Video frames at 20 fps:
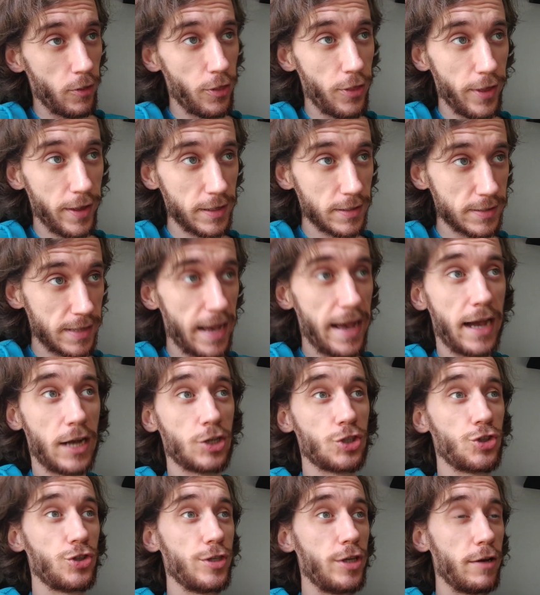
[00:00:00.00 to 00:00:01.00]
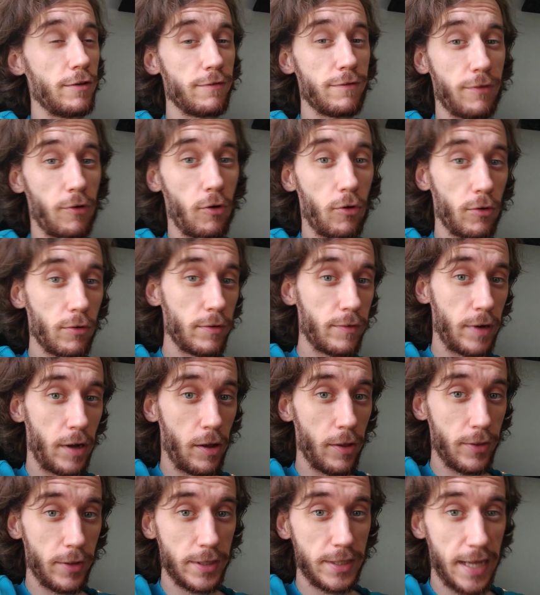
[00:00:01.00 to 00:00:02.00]
things actually unfold
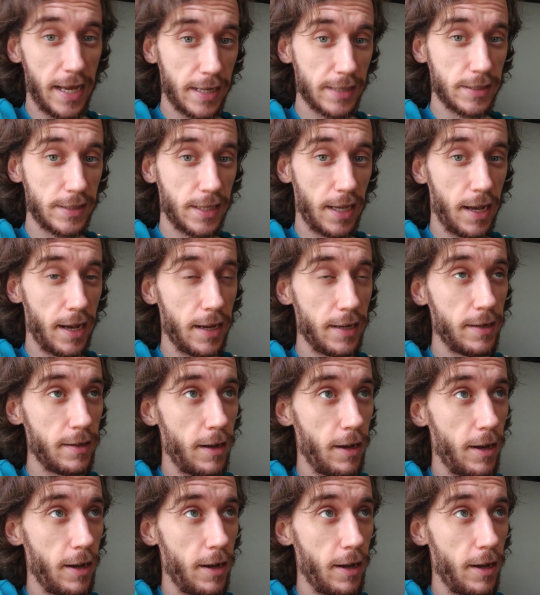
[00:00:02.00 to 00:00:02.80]
on the tech side.